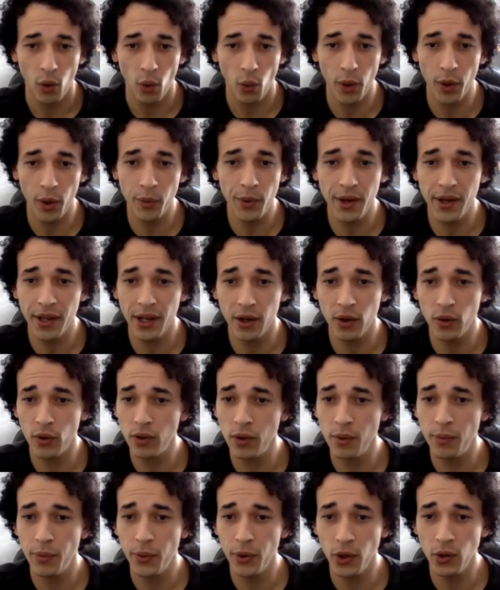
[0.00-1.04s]
When we can
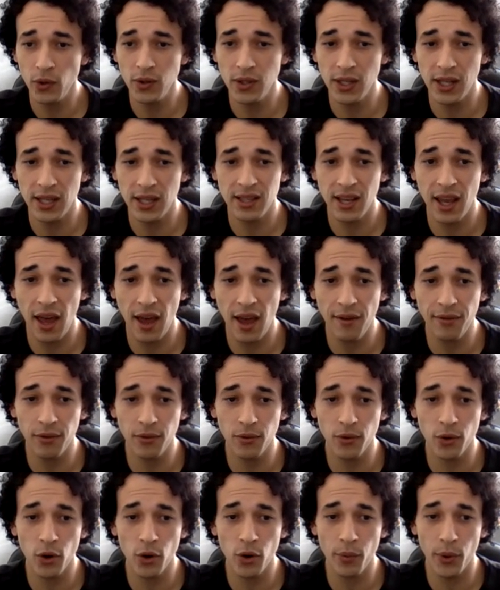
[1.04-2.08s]
only process half of
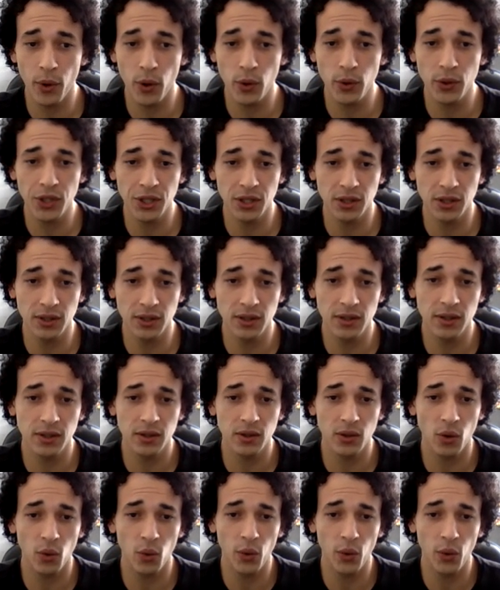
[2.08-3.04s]
our emotions,